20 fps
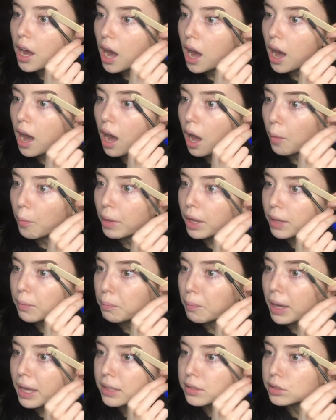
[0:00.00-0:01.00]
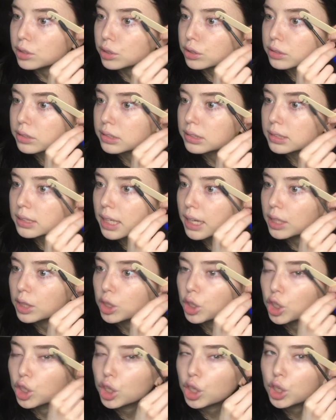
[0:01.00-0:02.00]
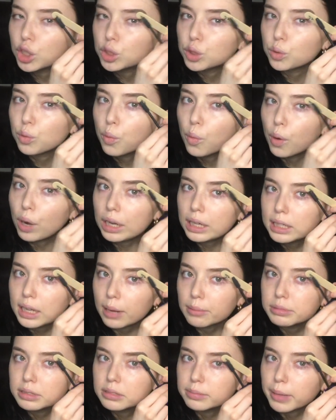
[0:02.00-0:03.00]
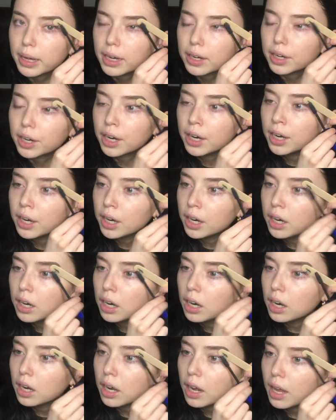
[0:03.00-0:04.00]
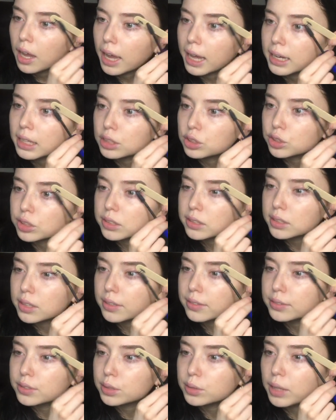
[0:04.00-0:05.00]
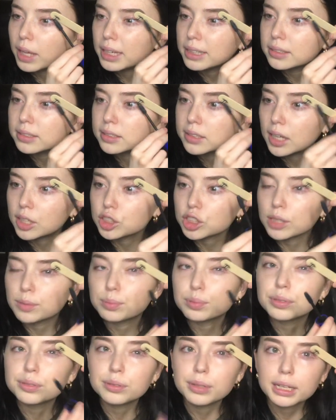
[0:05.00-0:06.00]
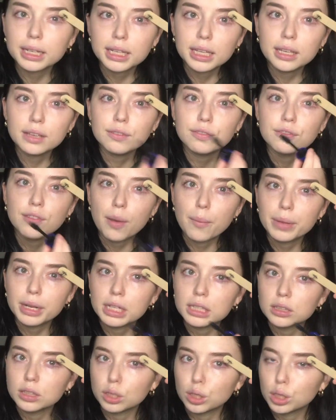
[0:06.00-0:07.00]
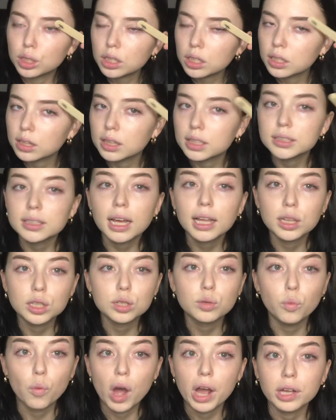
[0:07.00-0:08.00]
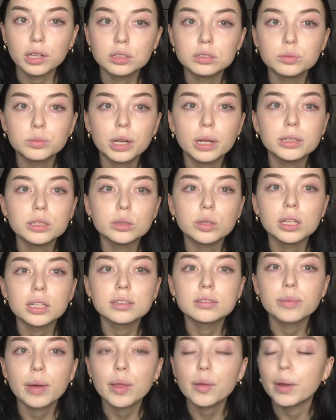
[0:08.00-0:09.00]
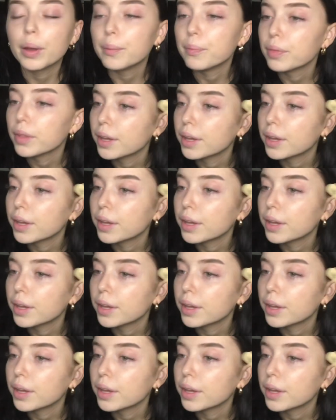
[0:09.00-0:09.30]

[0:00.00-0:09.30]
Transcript: It makes your skin look 20 times better, and it just gives you like such a pretty feminine look. I look wild when I do this, by the way.